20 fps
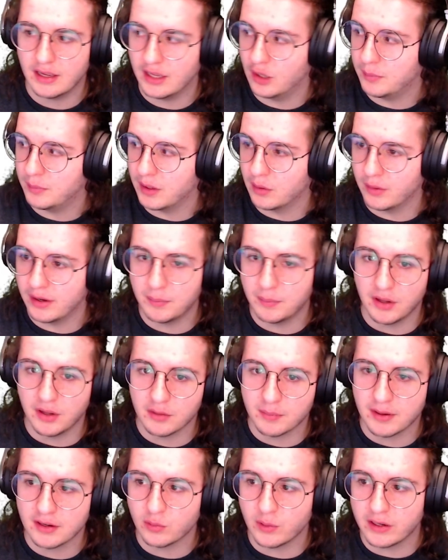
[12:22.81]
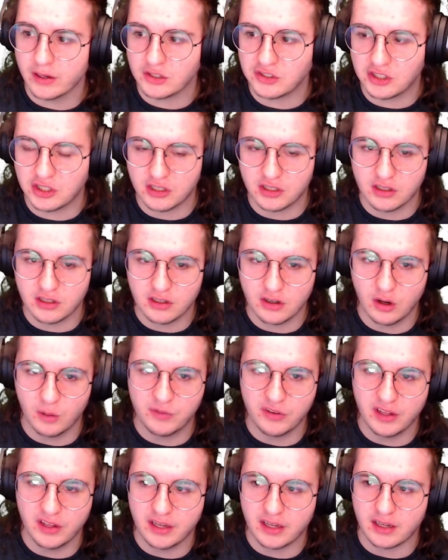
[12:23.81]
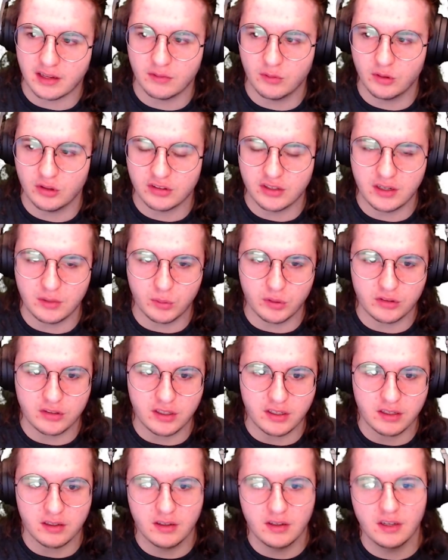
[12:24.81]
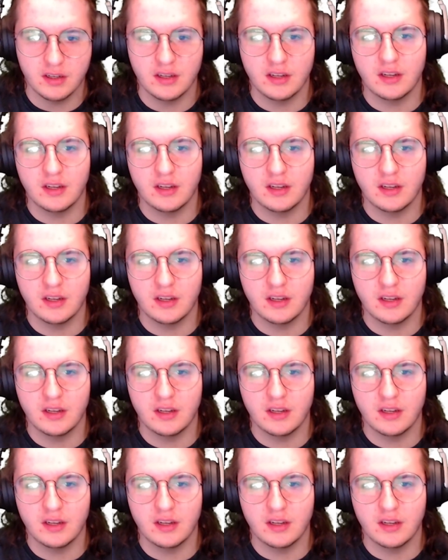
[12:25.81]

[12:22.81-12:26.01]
it'll be a way to plug my Twitch. Hopefully. We'll see.